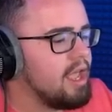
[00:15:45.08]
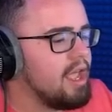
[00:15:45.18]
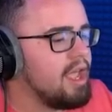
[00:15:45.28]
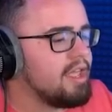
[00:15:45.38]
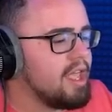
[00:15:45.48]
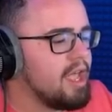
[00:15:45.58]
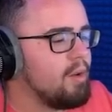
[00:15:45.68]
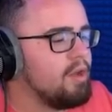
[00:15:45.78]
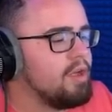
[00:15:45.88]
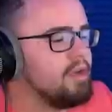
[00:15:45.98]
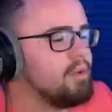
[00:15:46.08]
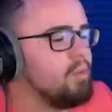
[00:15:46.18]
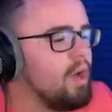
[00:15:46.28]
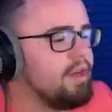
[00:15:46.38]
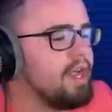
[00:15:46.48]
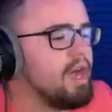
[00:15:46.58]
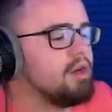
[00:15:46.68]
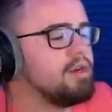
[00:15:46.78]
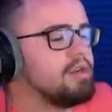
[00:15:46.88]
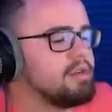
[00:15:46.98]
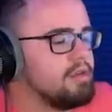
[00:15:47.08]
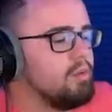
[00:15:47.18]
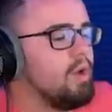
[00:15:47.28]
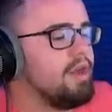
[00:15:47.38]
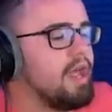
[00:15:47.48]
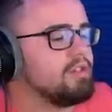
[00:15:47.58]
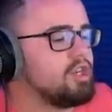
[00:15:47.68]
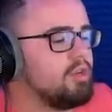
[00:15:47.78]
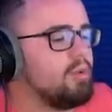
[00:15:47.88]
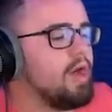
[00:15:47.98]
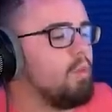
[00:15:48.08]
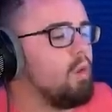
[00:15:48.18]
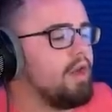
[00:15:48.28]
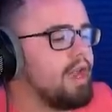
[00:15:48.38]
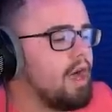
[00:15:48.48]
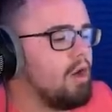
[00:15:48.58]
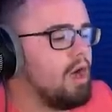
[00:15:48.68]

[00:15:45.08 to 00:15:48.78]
else, just me. What now? What now? Turn around. What now,